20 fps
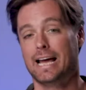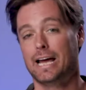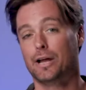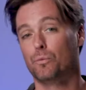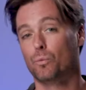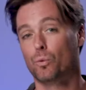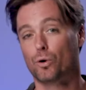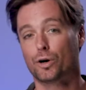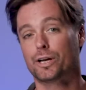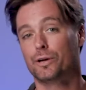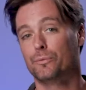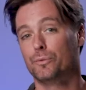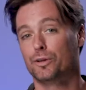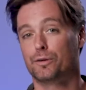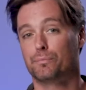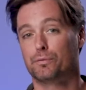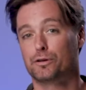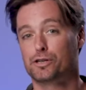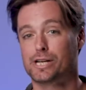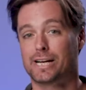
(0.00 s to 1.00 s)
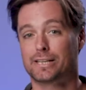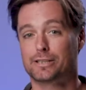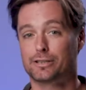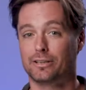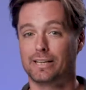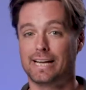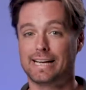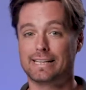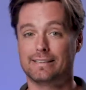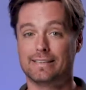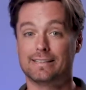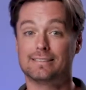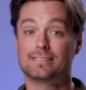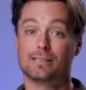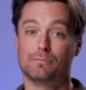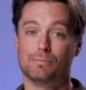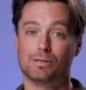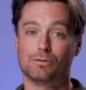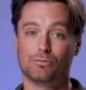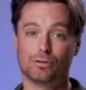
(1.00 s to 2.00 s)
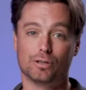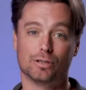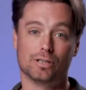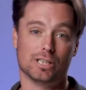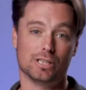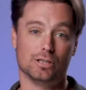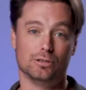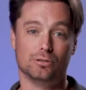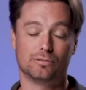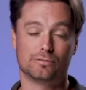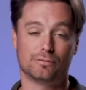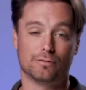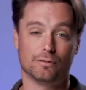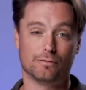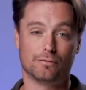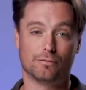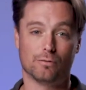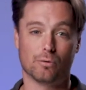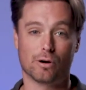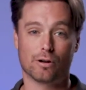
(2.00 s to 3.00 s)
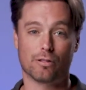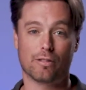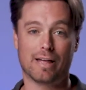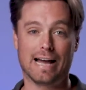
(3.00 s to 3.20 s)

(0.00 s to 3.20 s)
And working with a projector like this can be really useful for